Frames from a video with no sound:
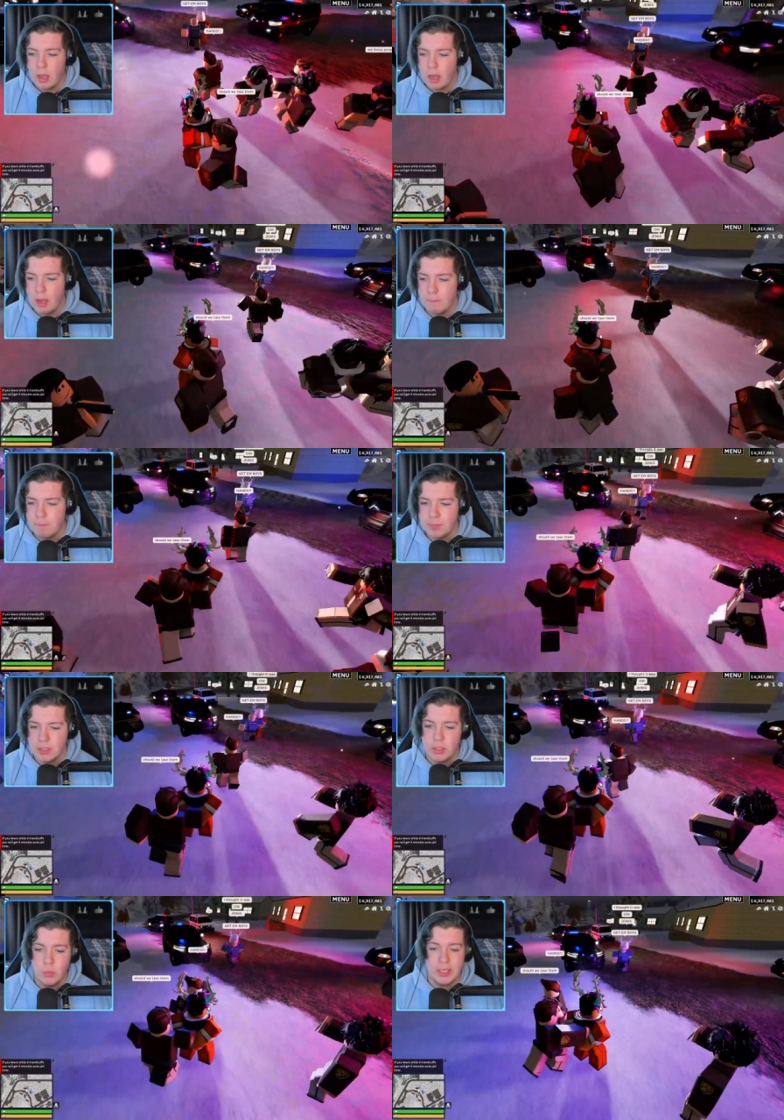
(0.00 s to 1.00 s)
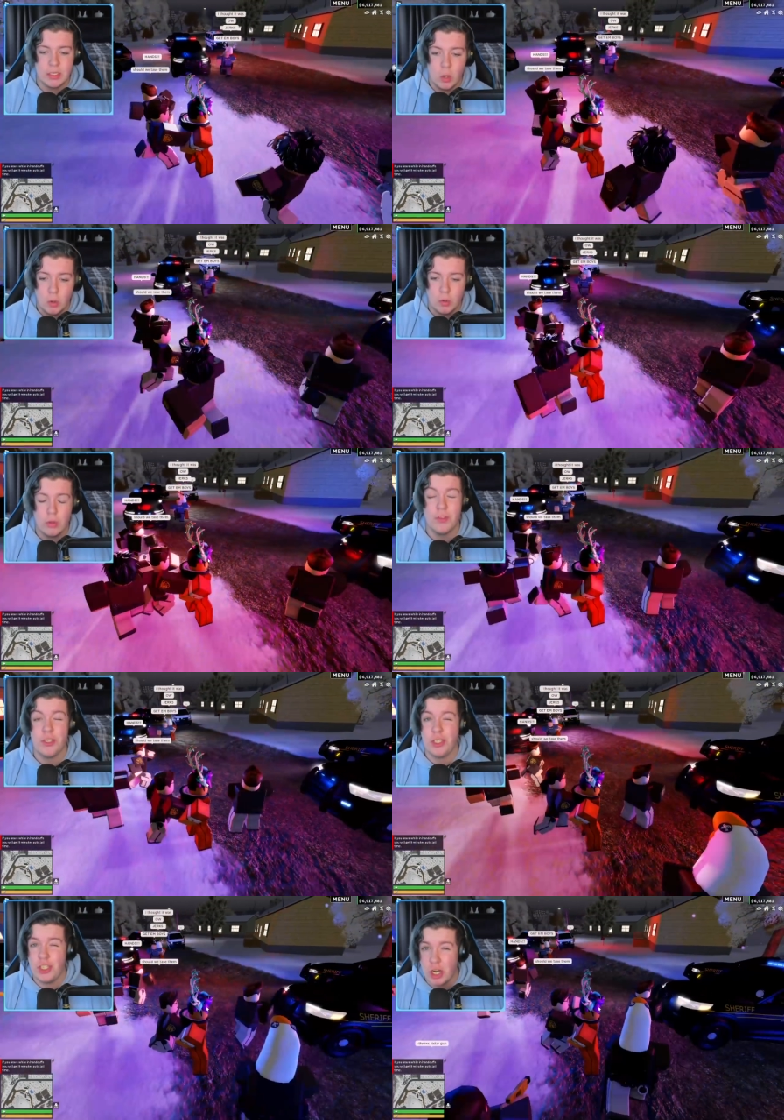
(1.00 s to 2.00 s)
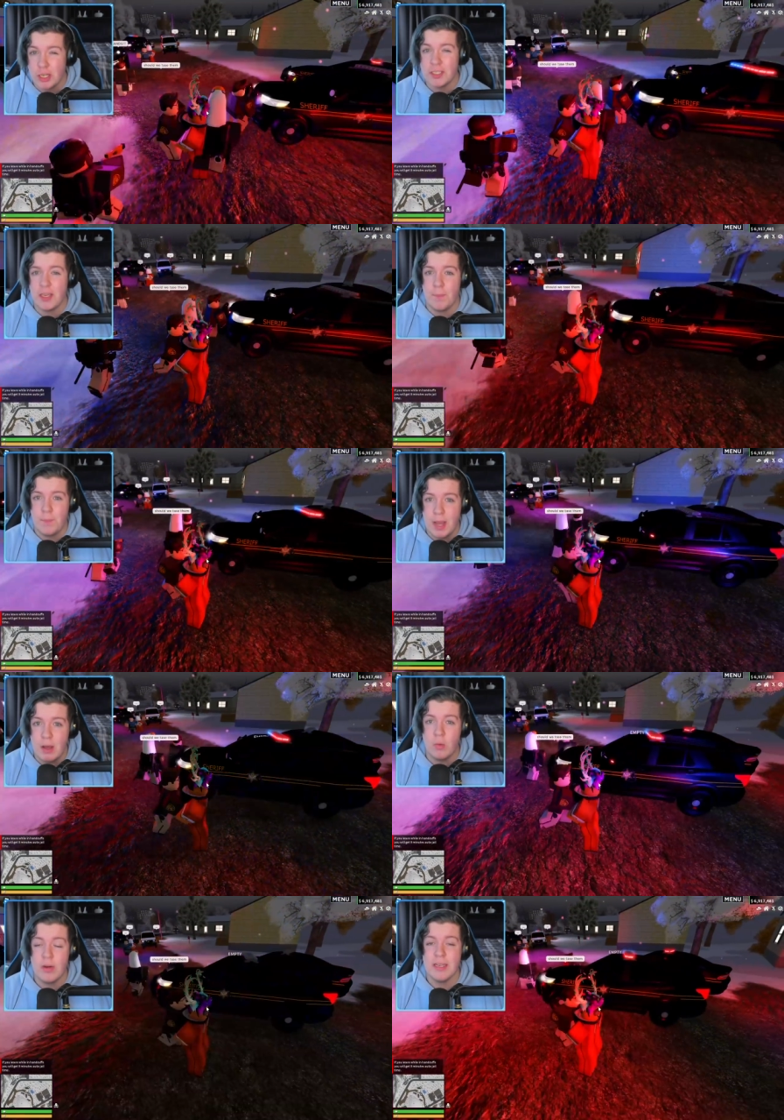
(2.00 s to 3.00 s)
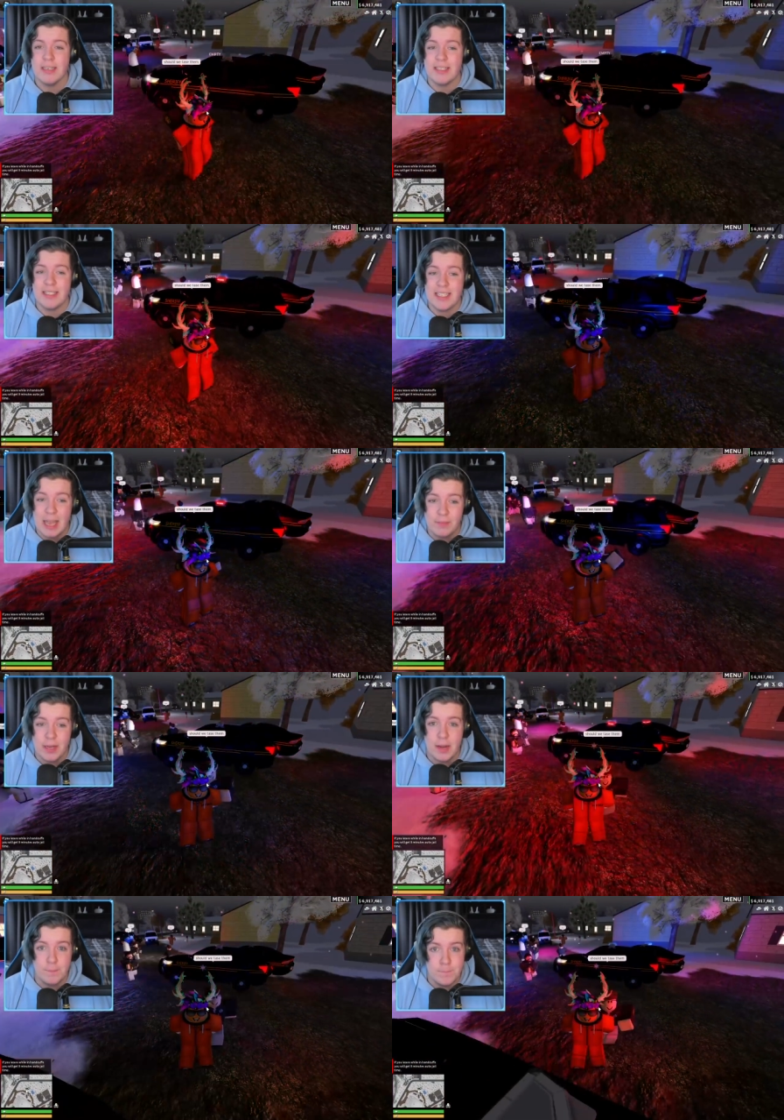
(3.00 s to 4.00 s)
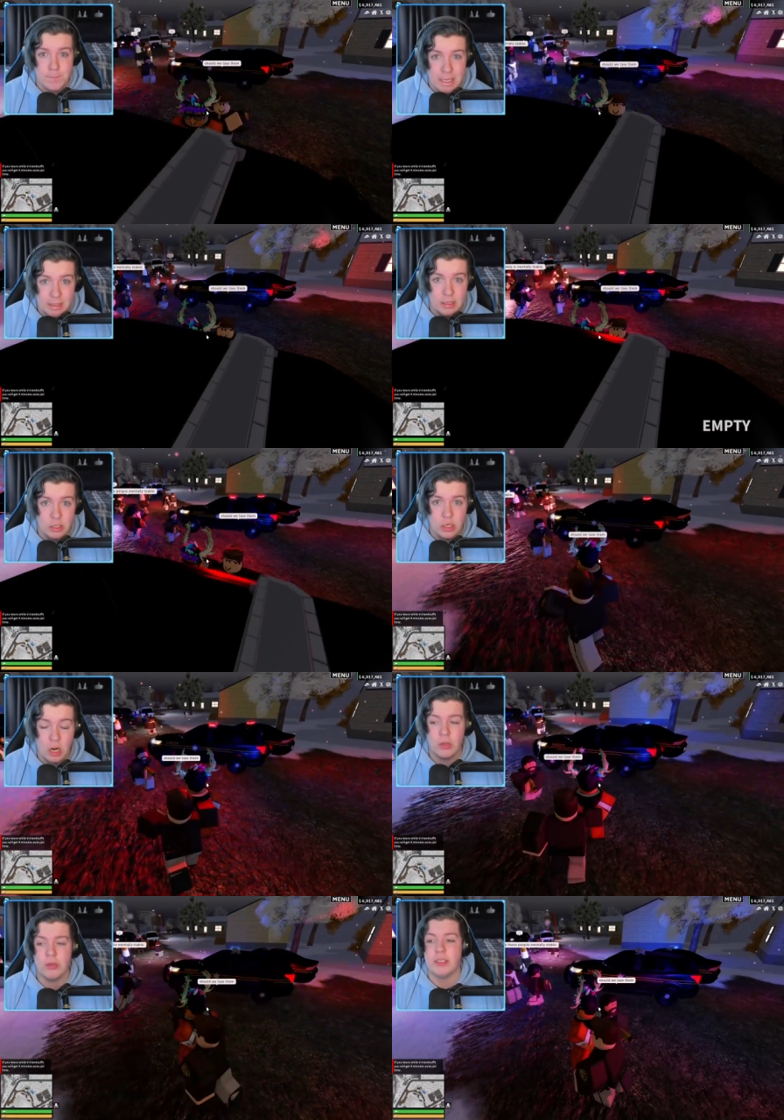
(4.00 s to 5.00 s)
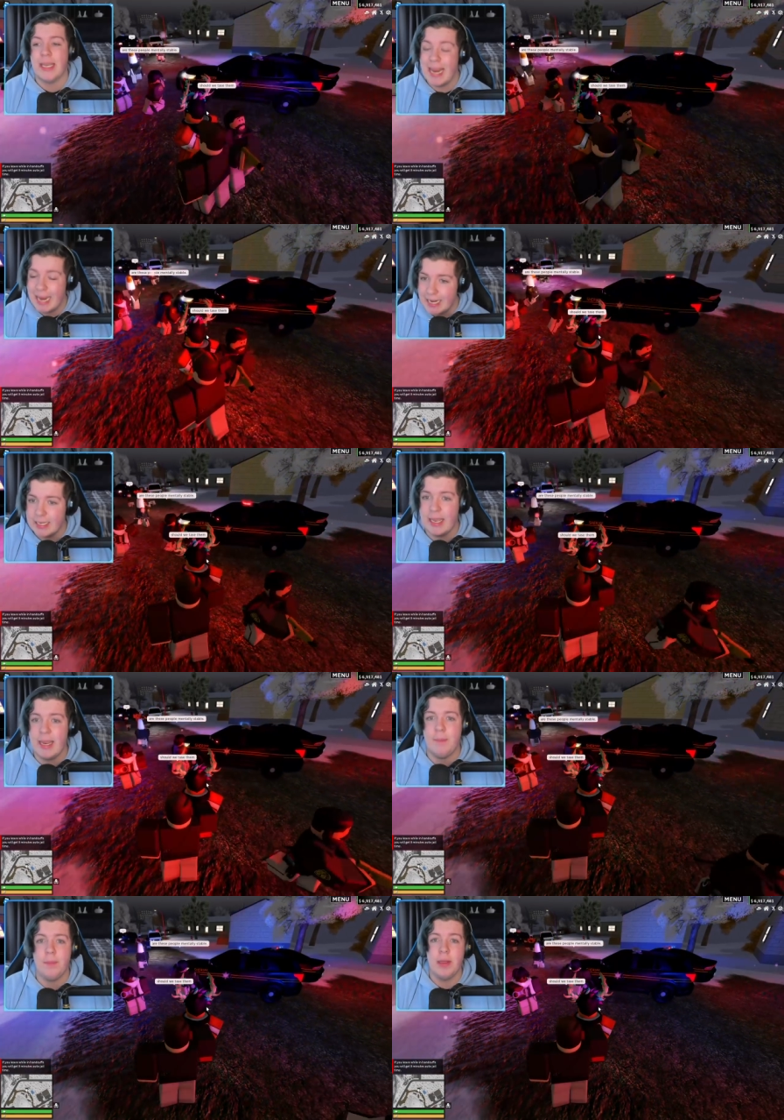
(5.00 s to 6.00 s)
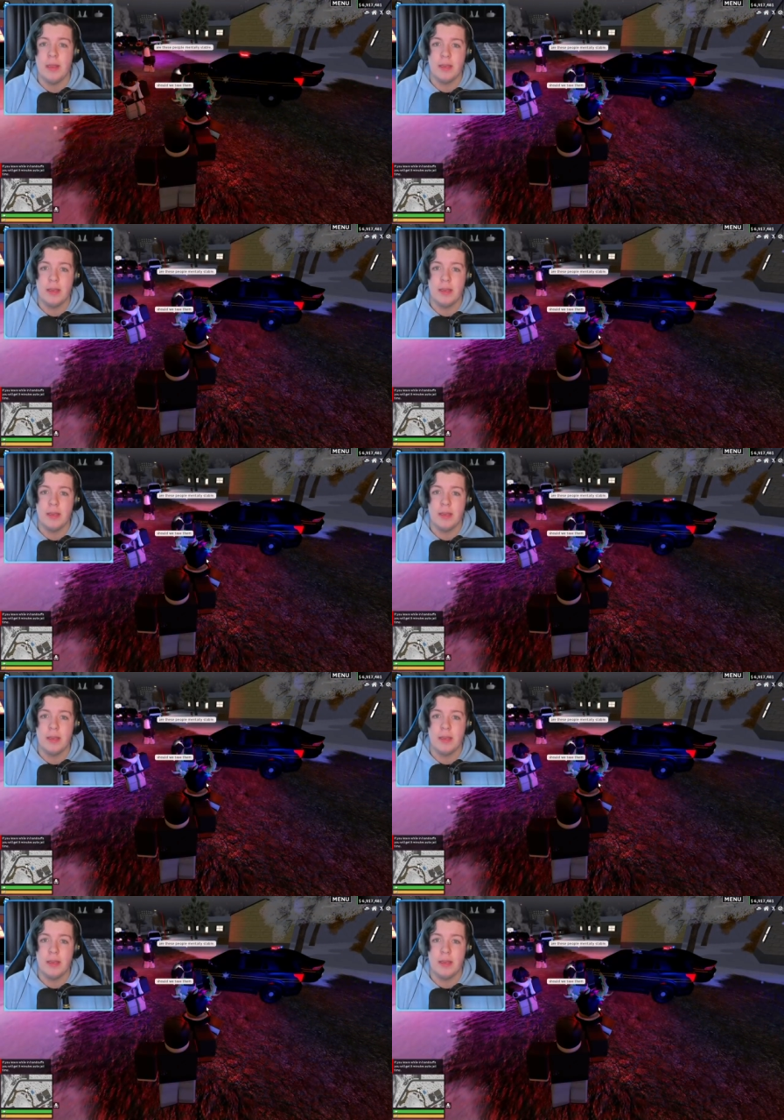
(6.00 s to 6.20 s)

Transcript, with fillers: Um, so a total of just about $7 million in game